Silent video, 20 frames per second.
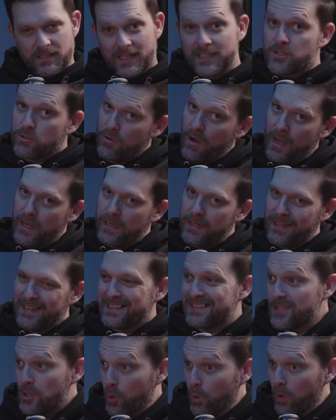It's great.
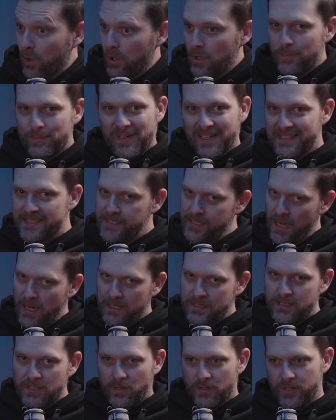It's cool, but it
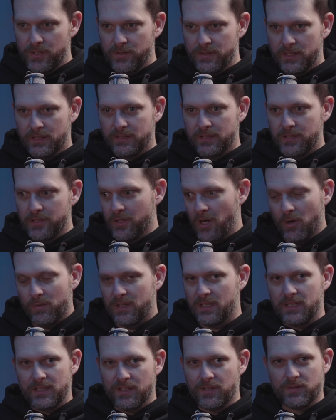sucks. Don't use it. You don't
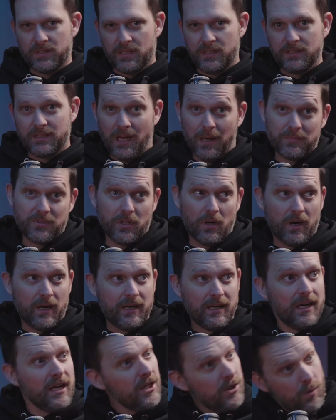need to use it. I'm sorry.
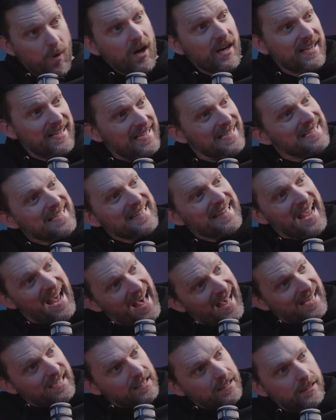You want to get into
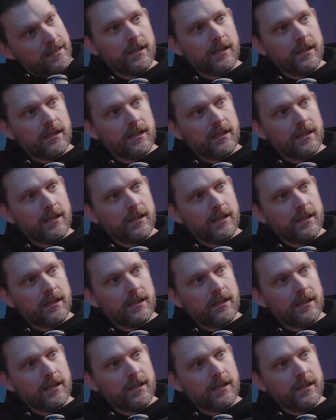that?